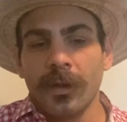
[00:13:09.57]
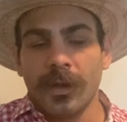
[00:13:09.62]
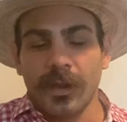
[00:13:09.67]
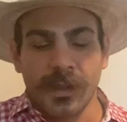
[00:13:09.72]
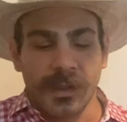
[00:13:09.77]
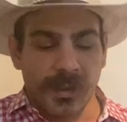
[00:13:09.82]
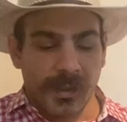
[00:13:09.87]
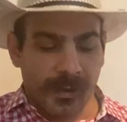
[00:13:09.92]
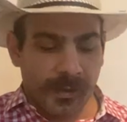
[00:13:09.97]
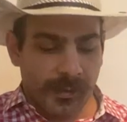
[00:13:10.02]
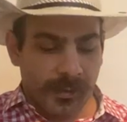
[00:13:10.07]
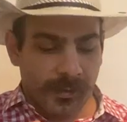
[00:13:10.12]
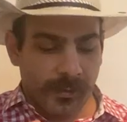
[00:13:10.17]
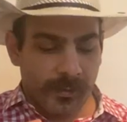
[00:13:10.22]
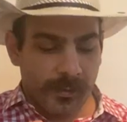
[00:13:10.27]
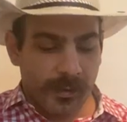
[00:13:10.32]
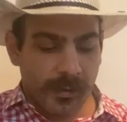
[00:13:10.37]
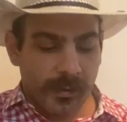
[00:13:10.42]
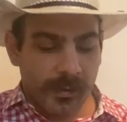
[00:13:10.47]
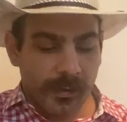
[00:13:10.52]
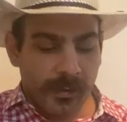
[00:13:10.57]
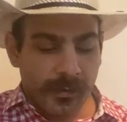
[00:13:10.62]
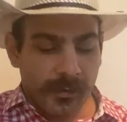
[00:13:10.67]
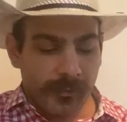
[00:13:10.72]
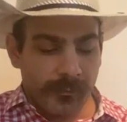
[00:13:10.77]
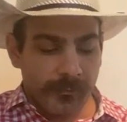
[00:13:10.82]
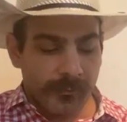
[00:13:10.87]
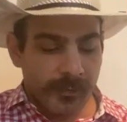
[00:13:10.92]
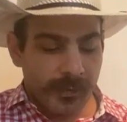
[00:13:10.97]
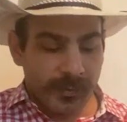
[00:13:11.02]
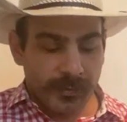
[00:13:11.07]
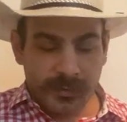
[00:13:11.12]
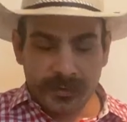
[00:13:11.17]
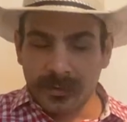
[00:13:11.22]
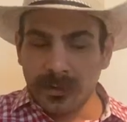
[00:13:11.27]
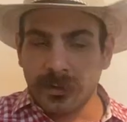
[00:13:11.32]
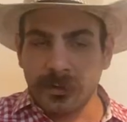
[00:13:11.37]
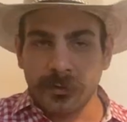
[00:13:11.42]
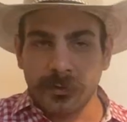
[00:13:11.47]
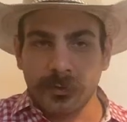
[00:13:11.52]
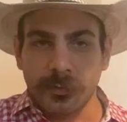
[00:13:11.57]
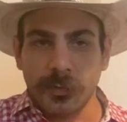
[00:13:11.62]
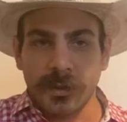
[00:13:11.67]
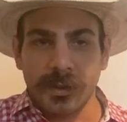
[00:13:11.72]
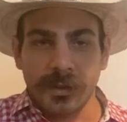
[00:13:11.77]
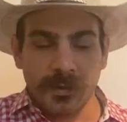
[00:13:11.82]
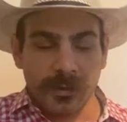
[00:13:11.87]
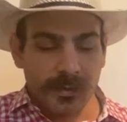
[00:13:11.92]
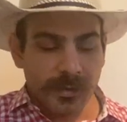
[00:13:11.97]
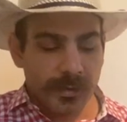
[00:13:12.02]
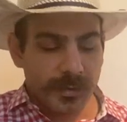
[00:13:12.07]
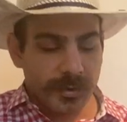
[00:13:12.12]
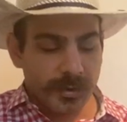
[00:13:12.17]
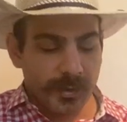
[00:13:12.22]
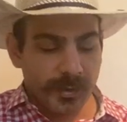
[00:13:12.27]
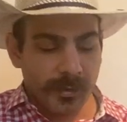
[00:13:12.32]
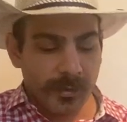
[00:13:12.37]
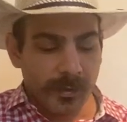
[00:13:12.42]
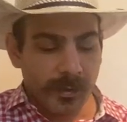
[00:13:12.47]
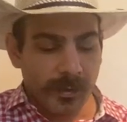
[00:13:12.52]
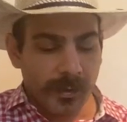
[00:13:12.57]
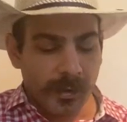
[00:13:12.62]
and uh, they're still in great condition.